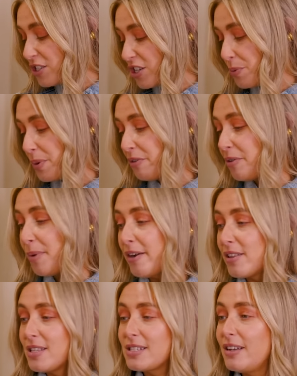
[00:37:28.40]
actually, we were
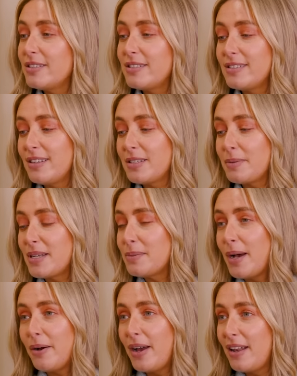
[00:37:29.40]
admiring these glasses last week
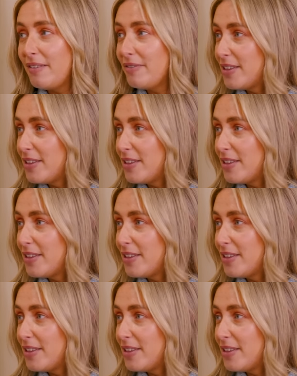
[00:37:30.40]
as well. I love